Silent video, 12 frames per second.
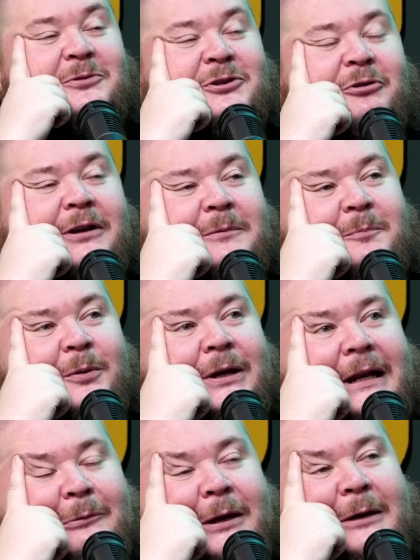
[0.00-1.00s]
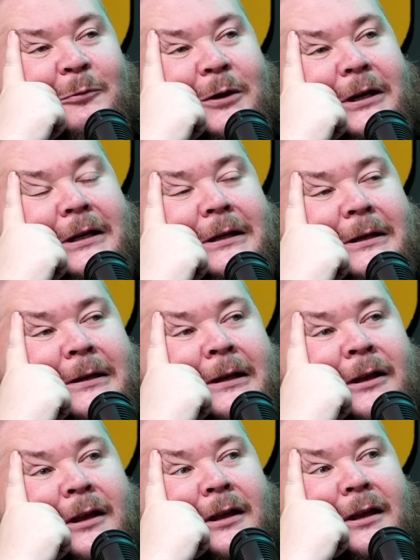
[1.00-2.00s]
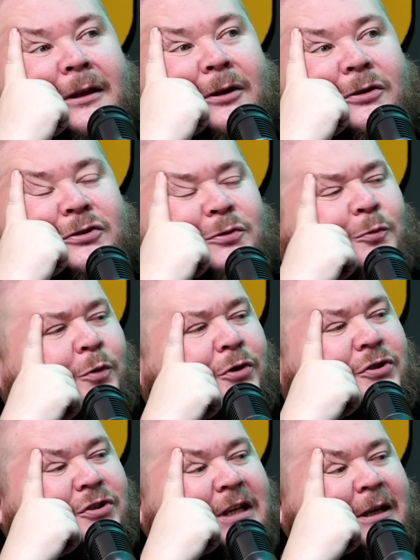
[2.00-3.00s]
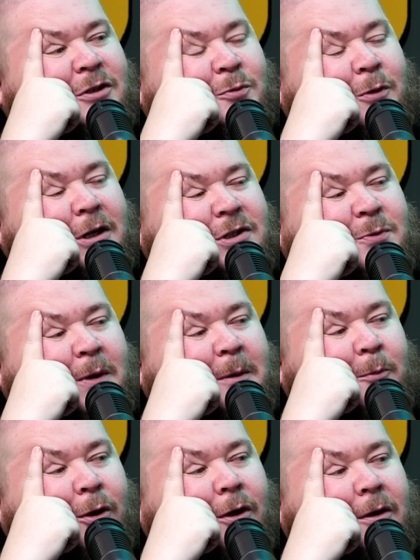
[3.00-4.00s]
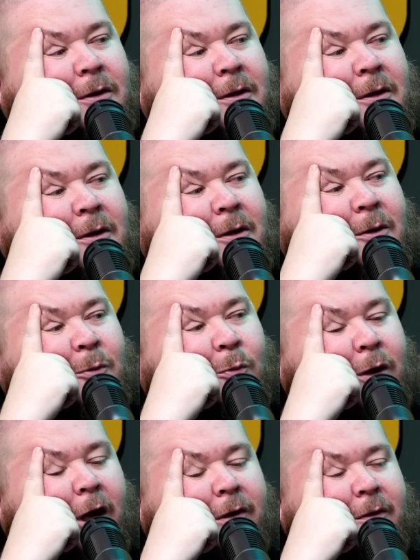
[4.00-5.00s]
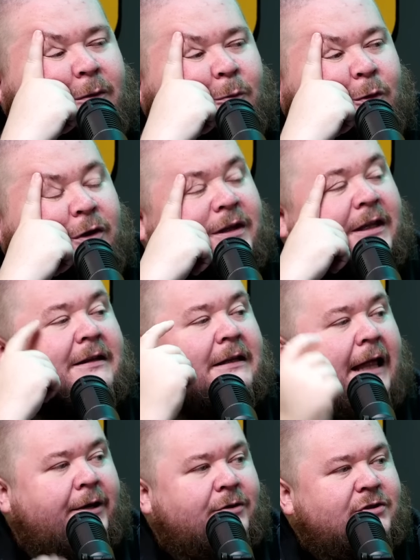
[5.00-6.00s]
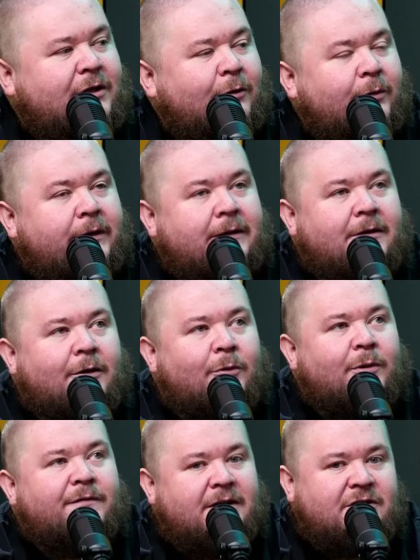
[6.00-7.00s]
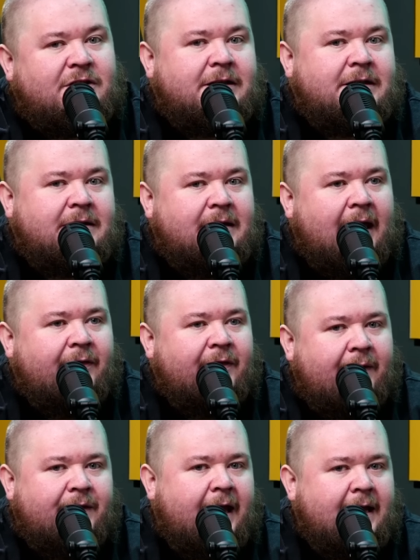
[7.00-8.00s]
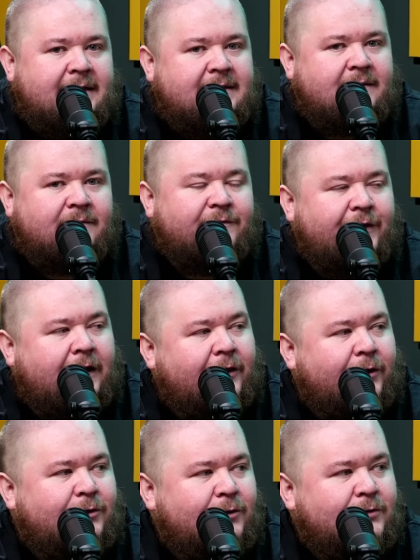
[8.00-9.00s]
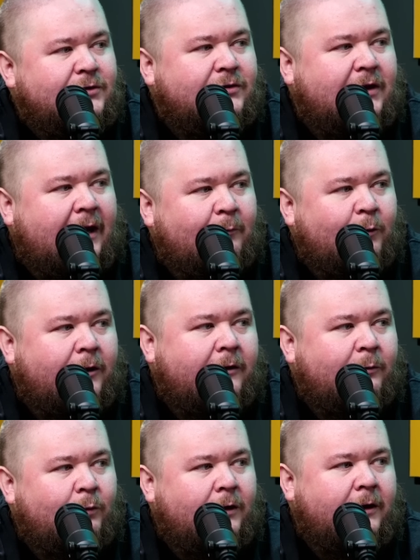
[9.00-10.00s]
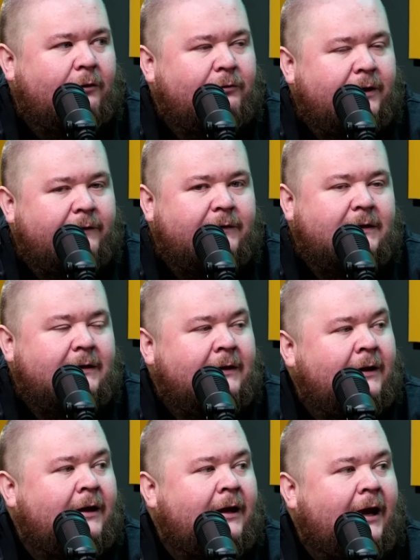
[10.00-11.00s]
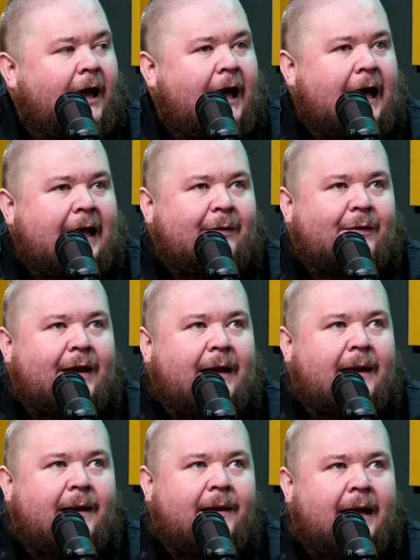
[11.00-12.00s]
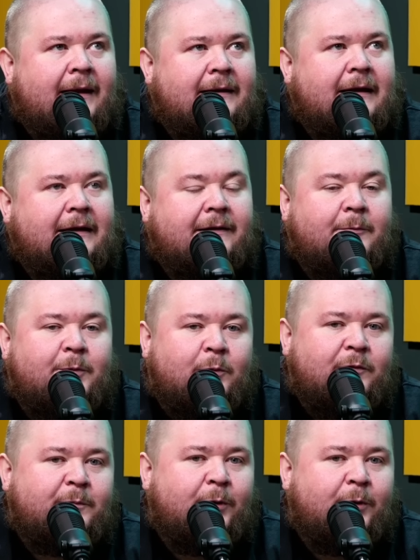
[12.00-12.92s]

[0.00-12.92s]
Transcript: was great but anyway we what did you say so we got swing ball we got we did the ladders. Chloe Chloe eventually that, that nest fell out of use and we, we got rid of it mm-hmm. and uh, and cleaned it. But we've